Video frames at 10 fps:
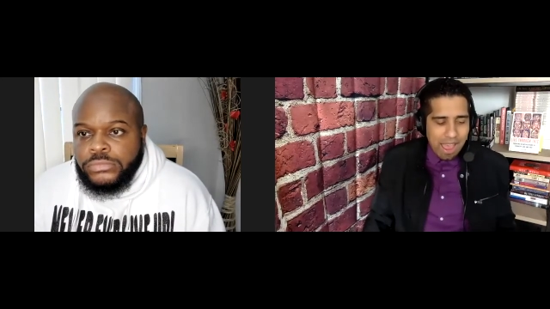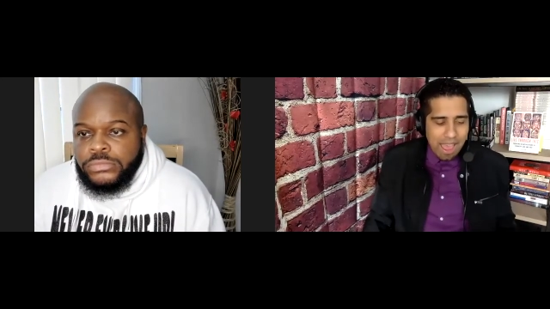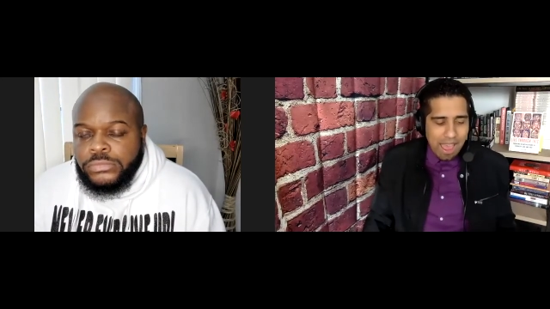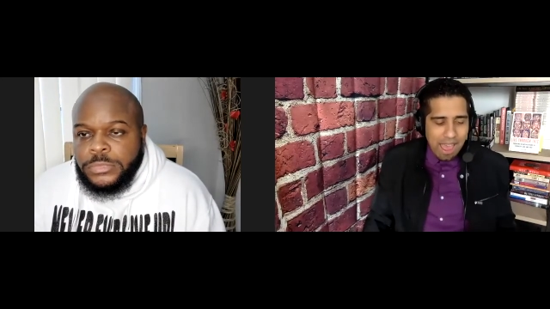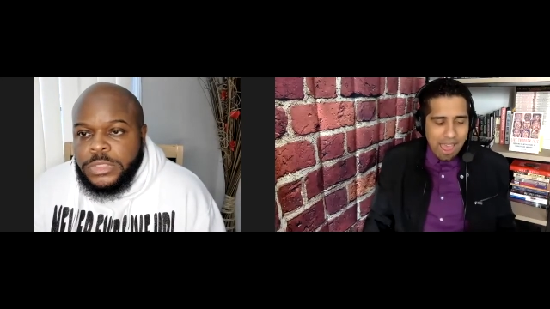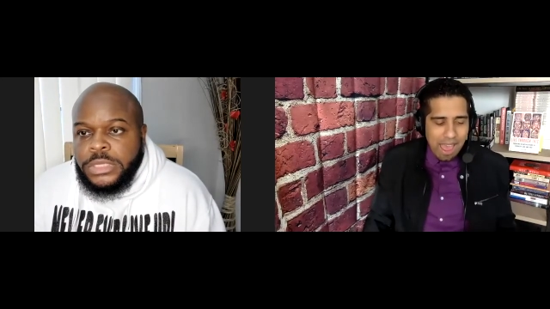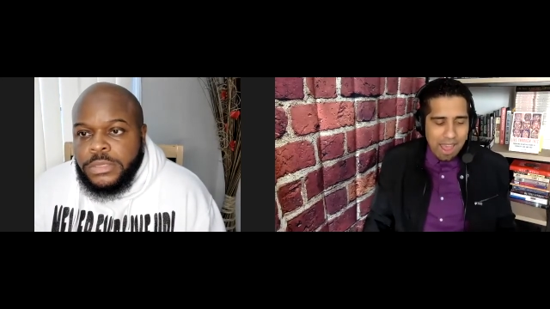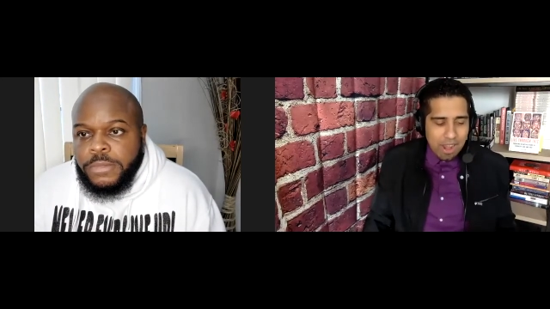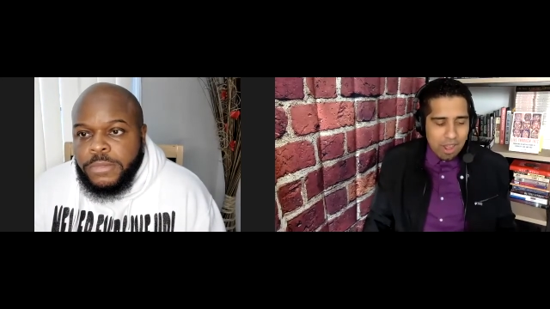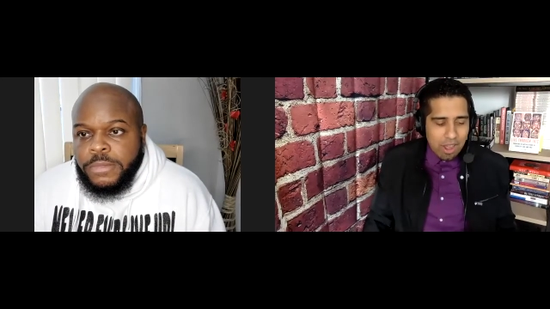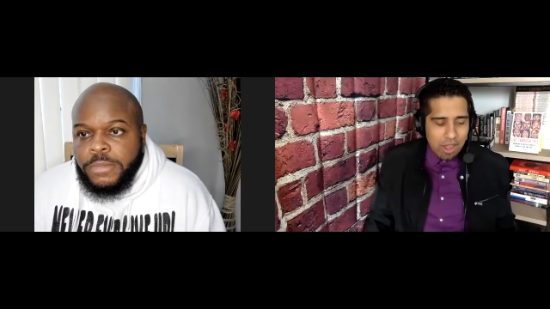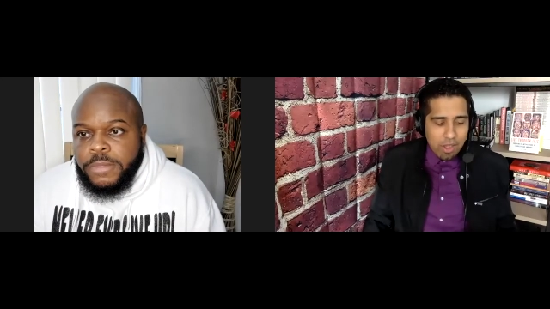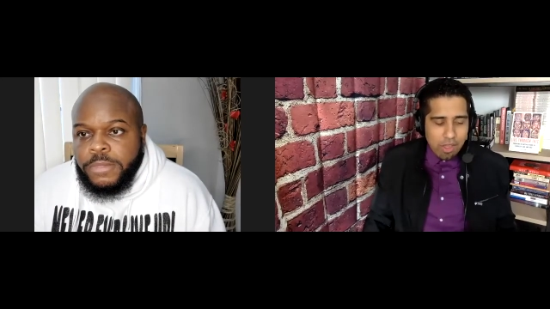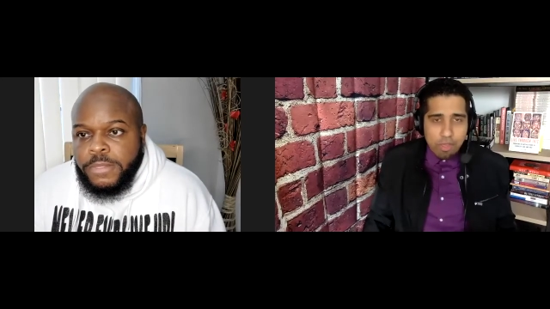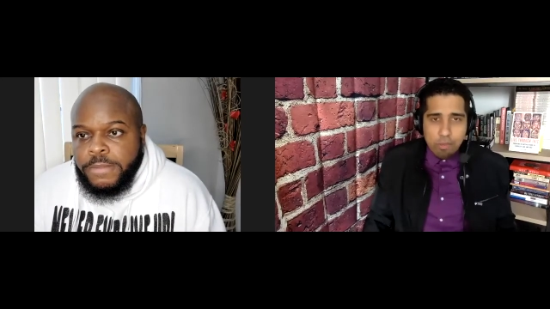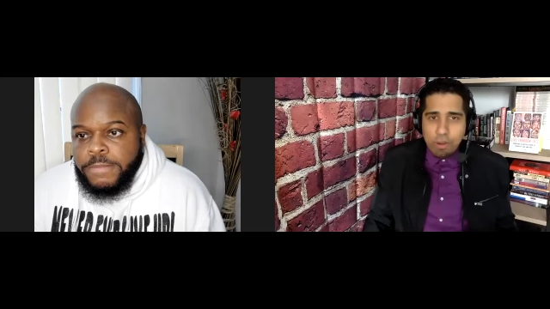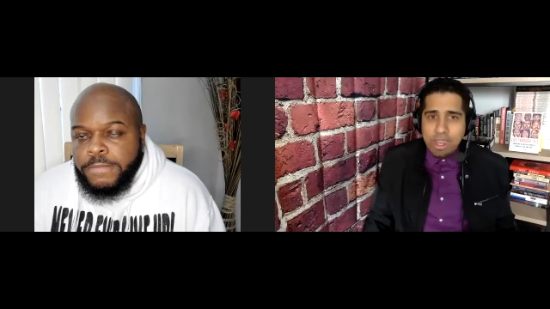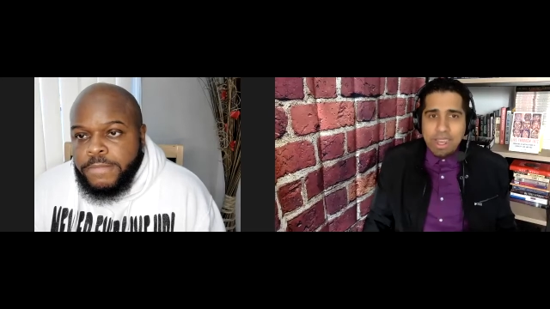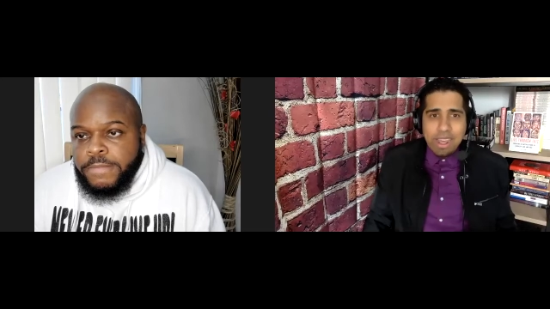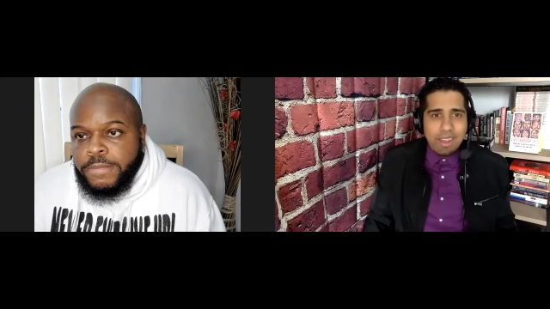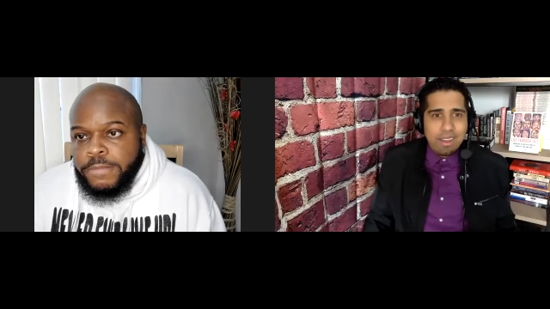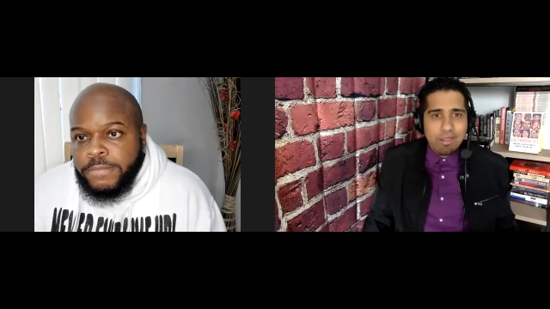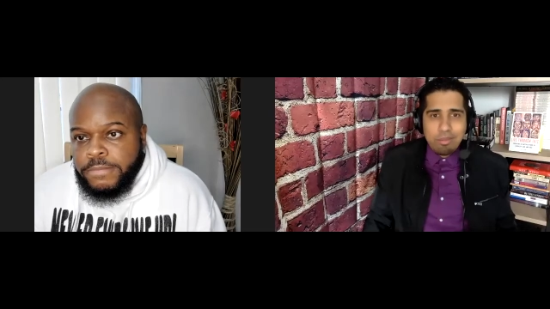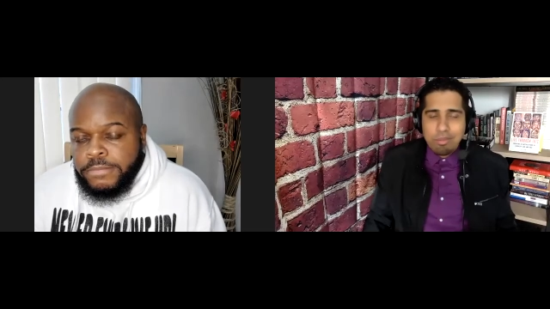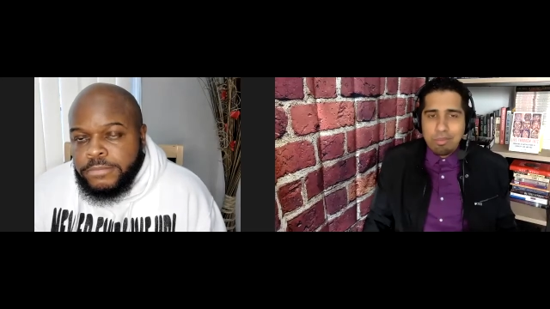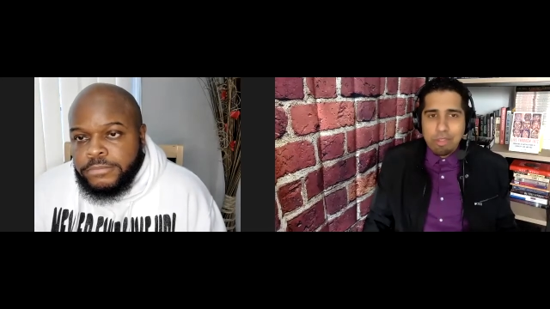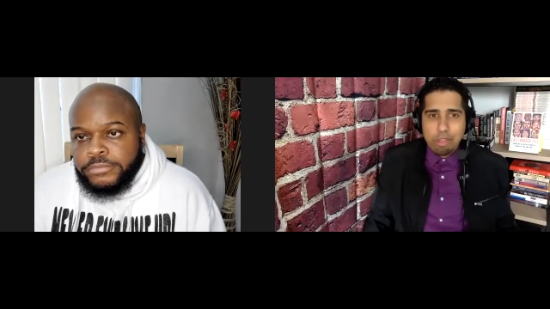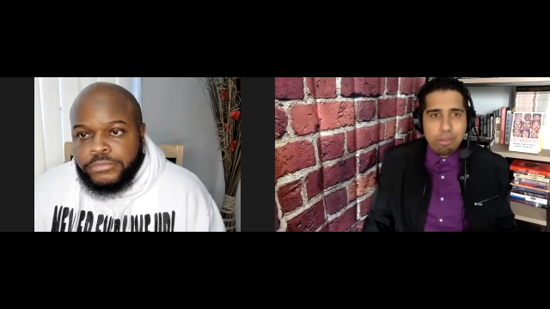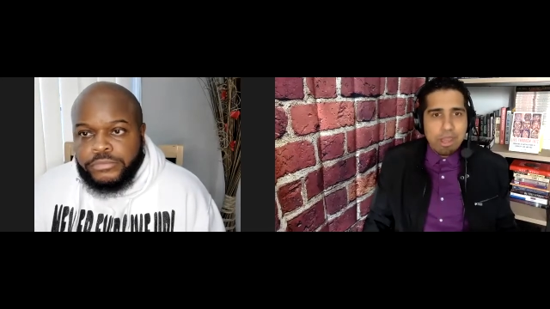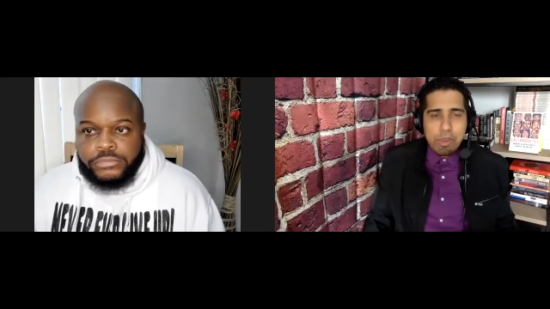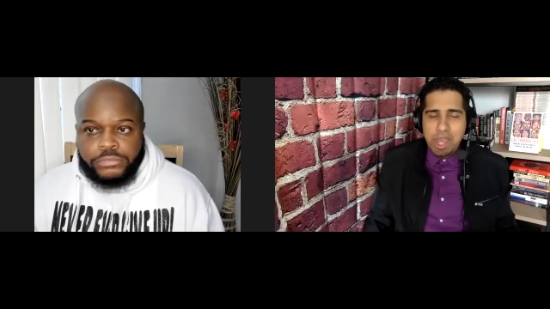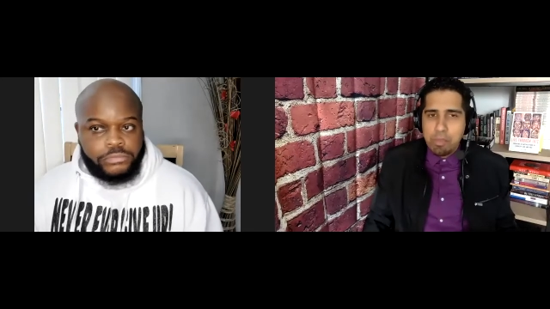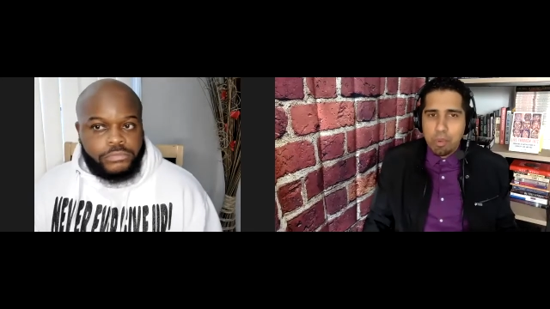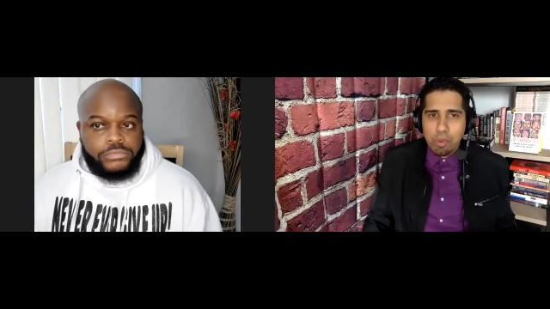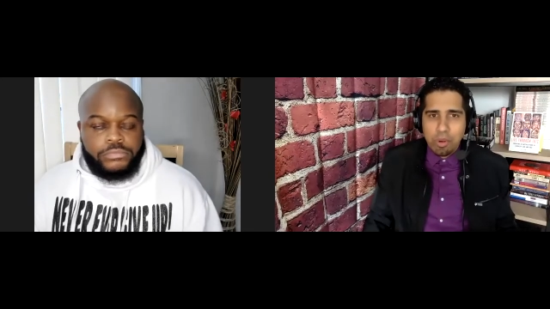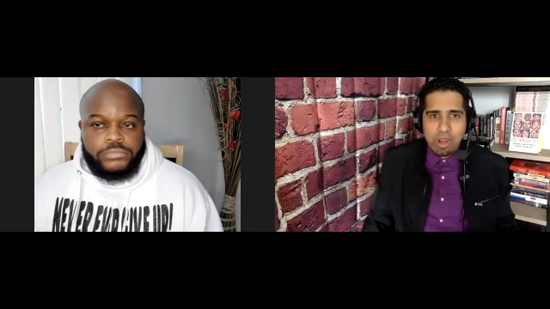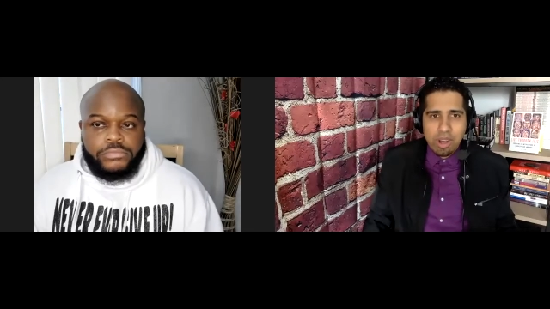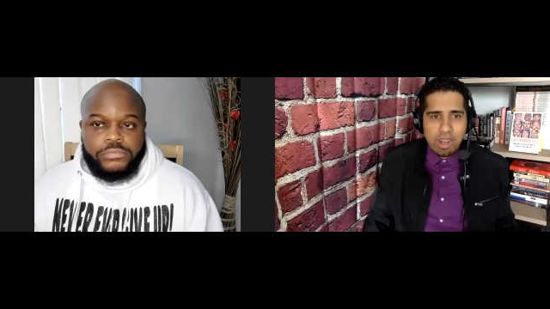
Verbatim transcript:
Speaker 1: Yeah. And three three people